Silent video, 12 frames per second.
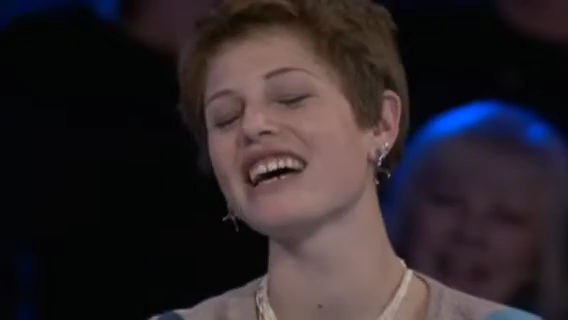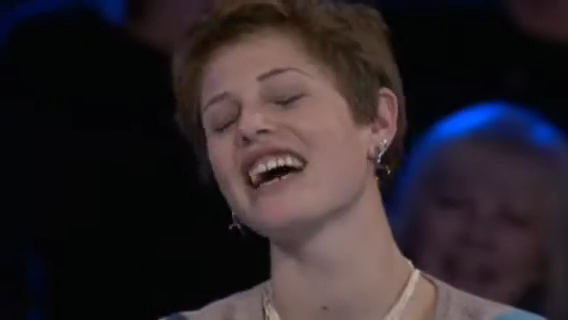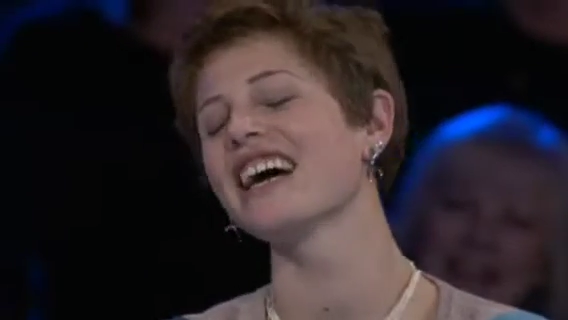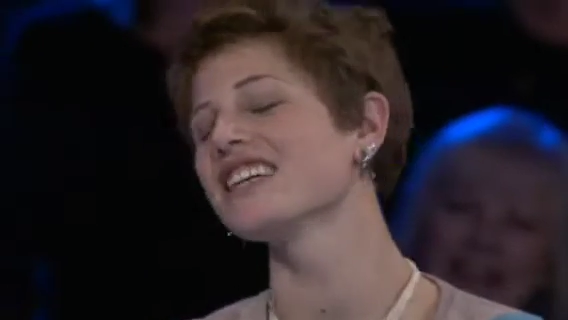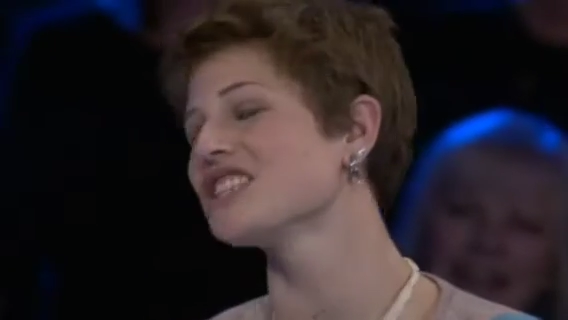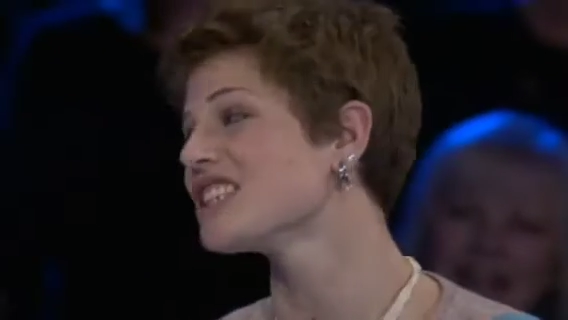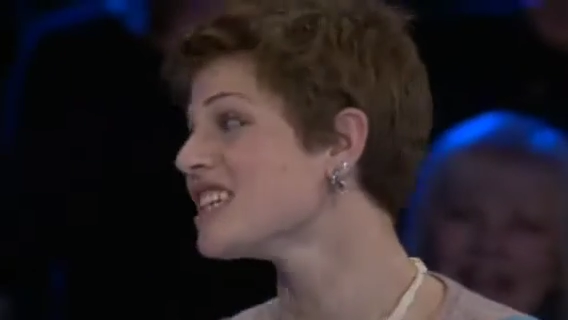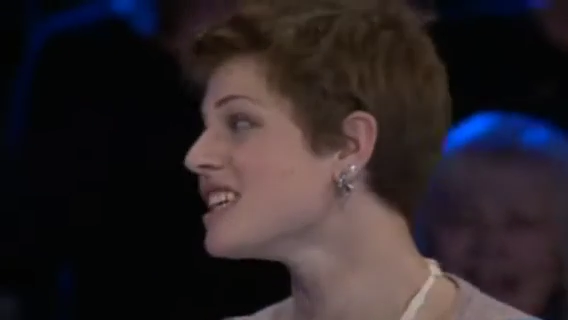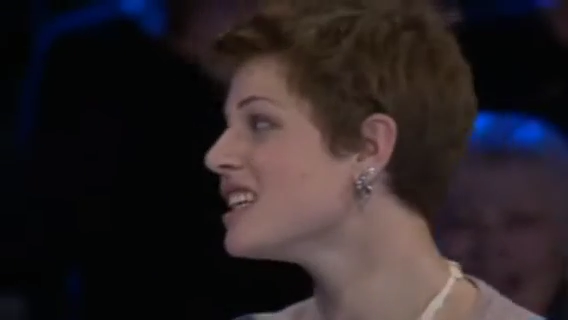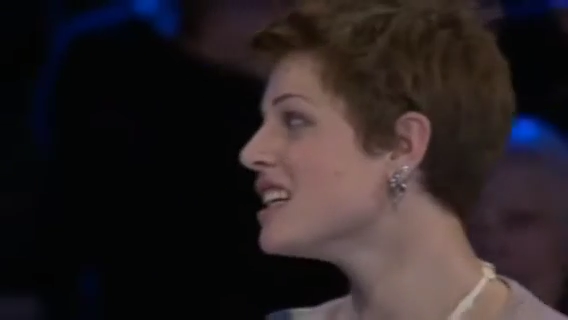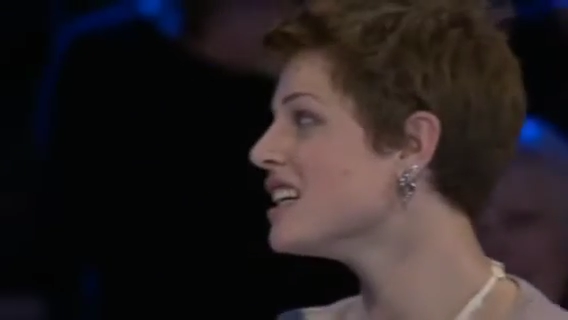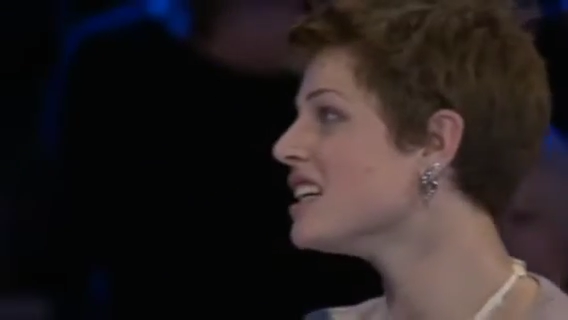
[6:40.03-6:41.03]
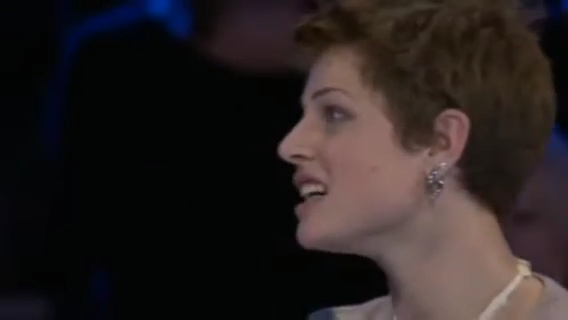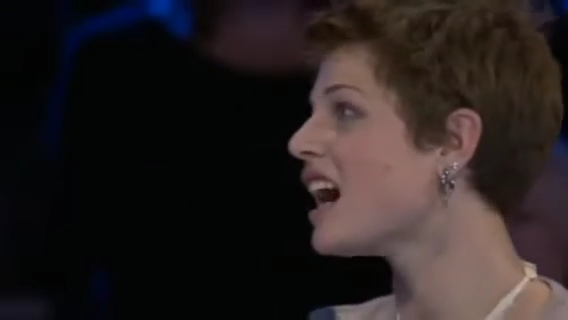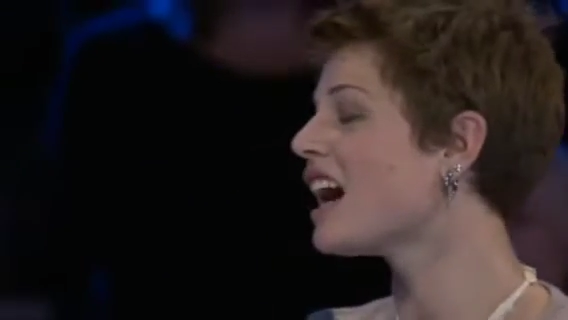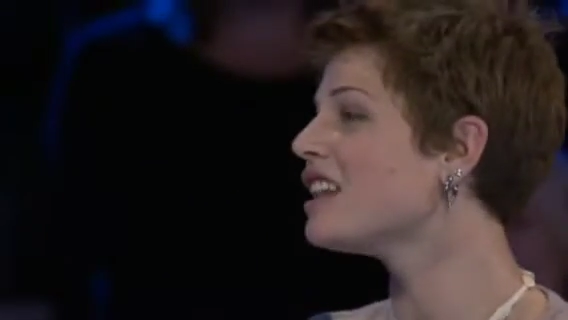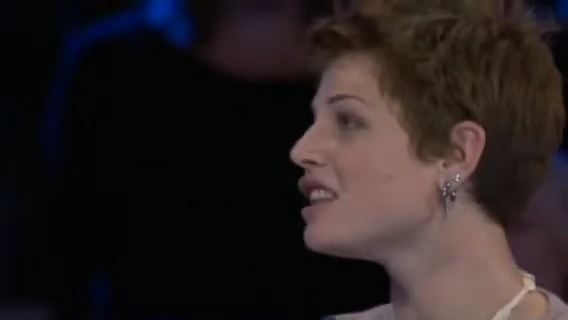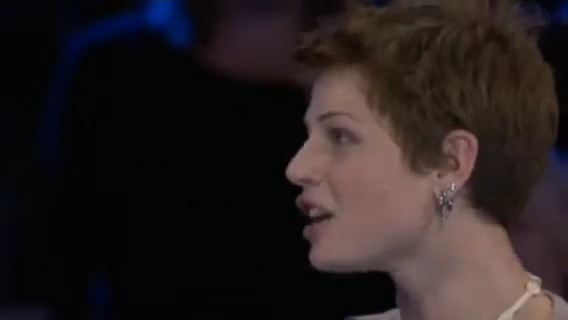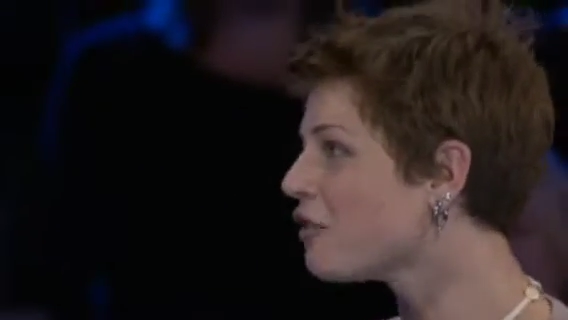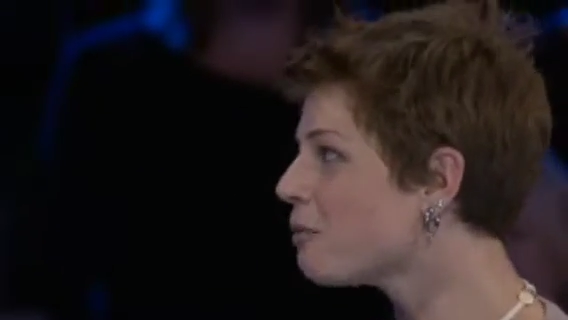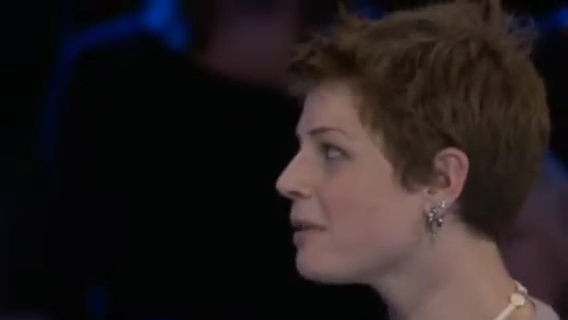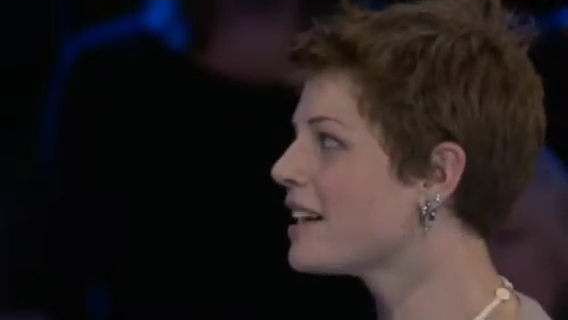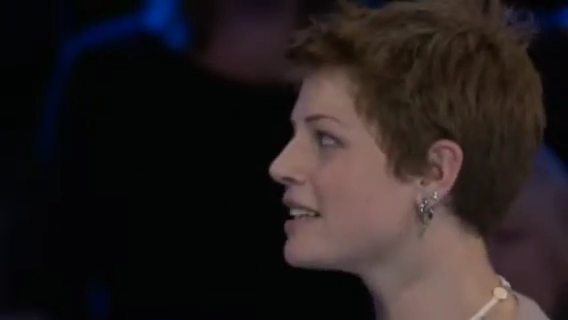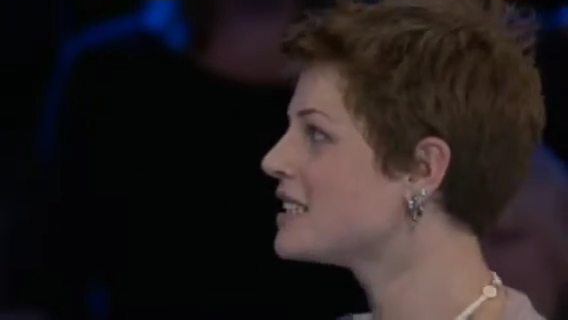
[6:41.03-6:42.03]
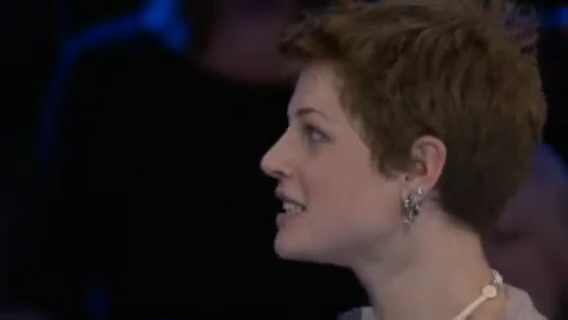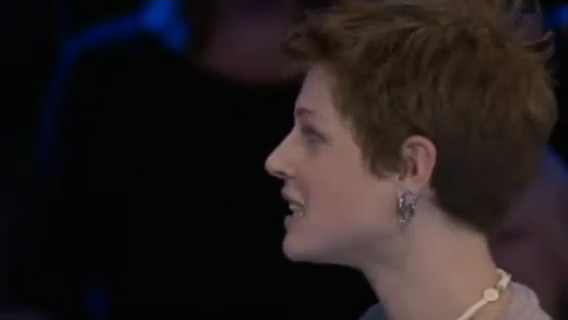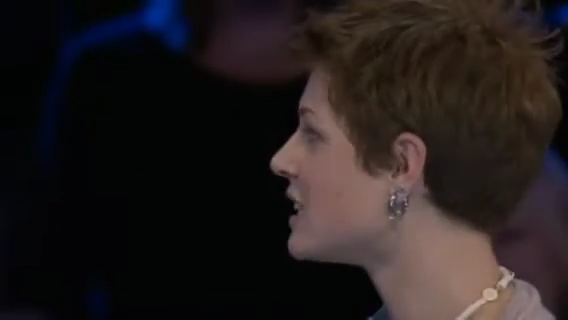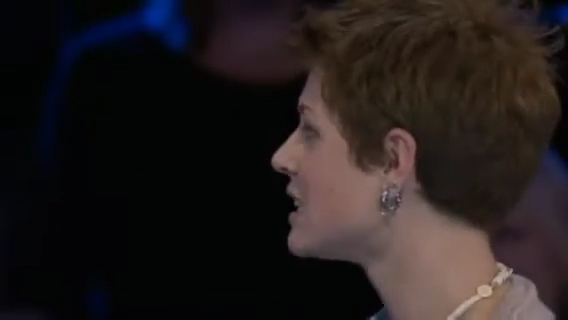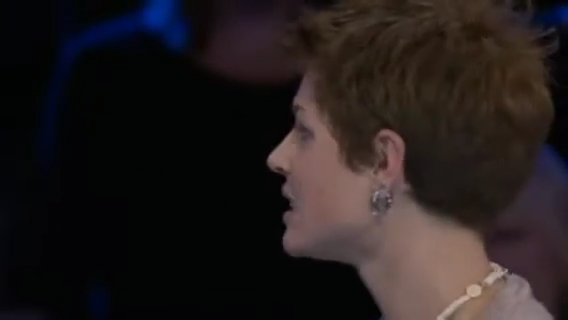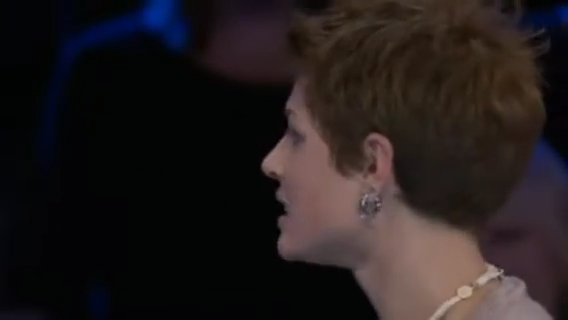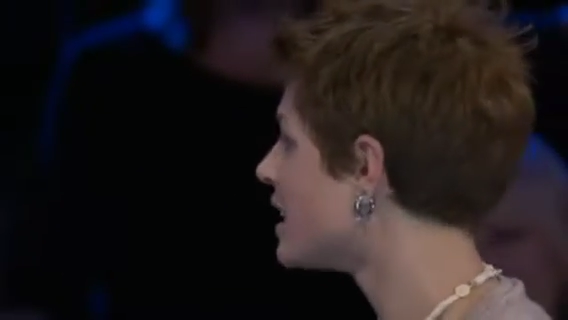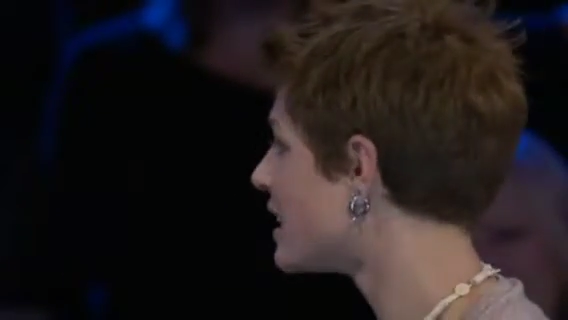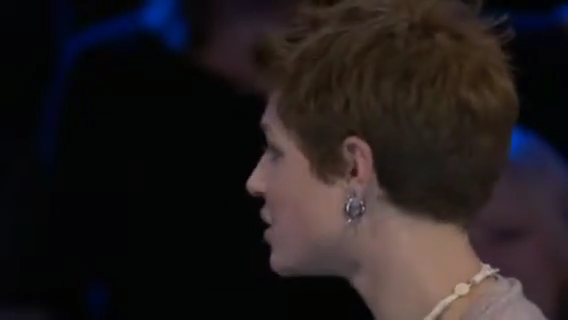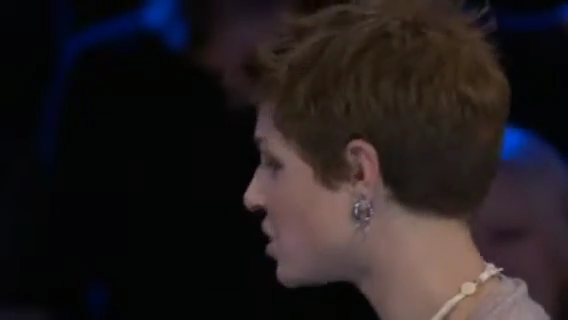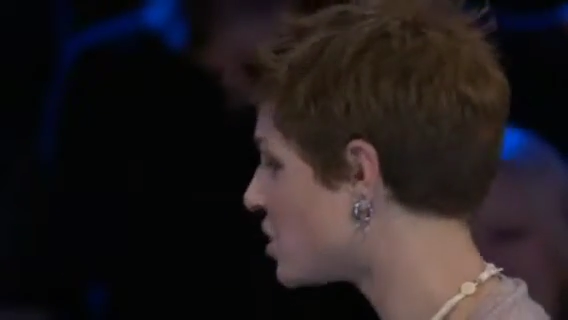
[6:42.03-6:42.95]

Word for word: Actually, I love planting. It's